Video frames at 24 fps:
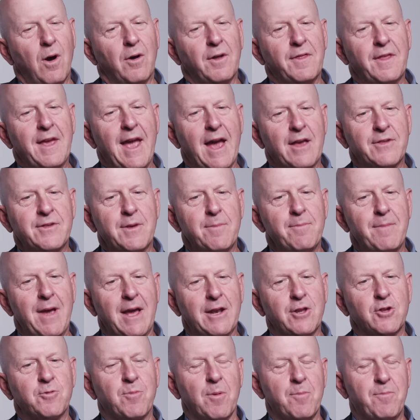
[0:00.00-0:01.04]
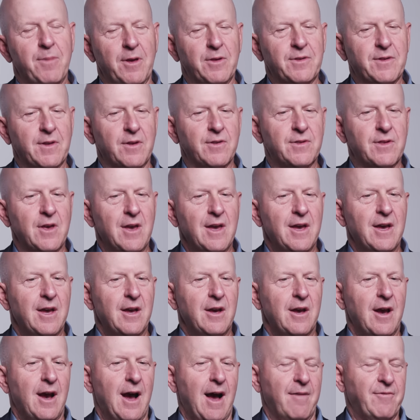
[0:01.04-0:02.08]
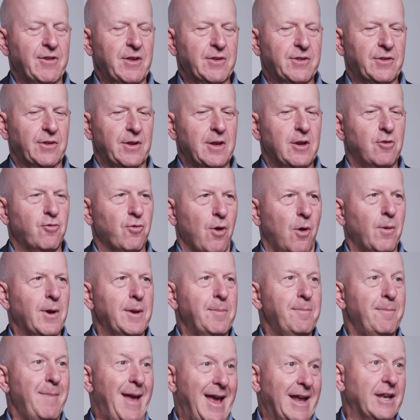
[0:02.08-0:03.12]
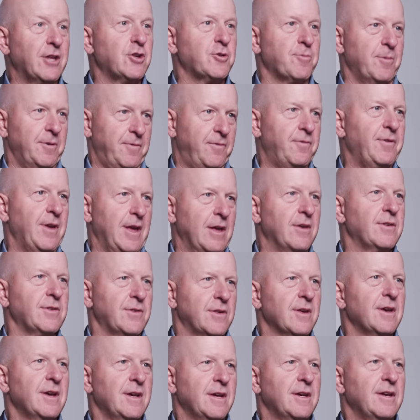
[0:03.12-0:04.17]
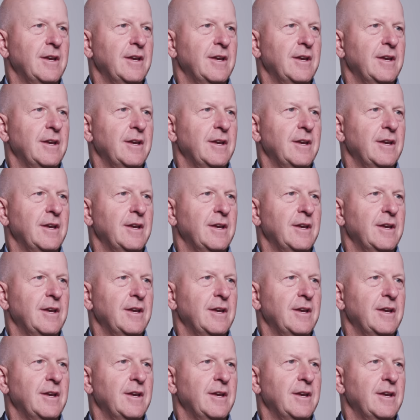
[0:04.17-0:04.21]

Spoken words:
Well, in the asset management business, obviously, growing management fees,